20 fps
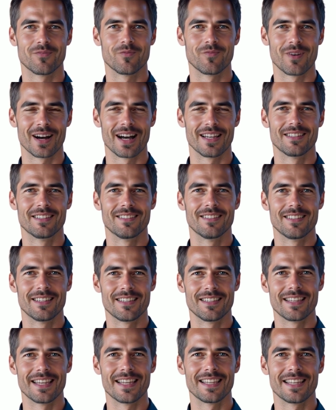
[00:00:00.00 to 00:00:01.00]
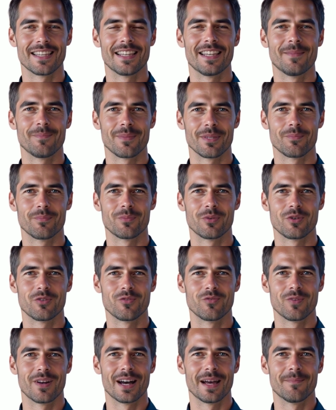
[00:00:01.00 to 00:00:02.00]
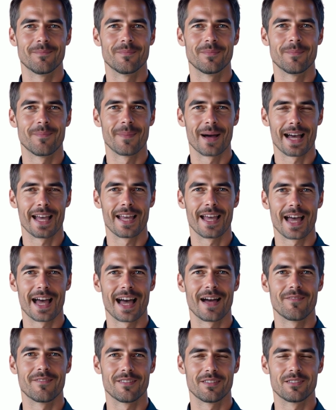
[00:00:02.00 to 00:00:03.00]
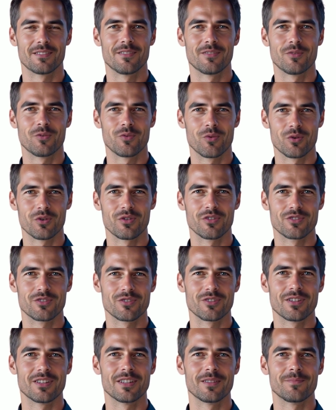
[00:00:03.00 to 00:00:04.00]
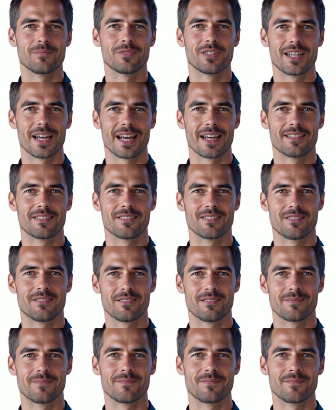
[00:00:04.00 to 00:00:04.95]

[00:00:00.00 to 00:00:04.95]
rather than letting it be programmed by habit or circumstance.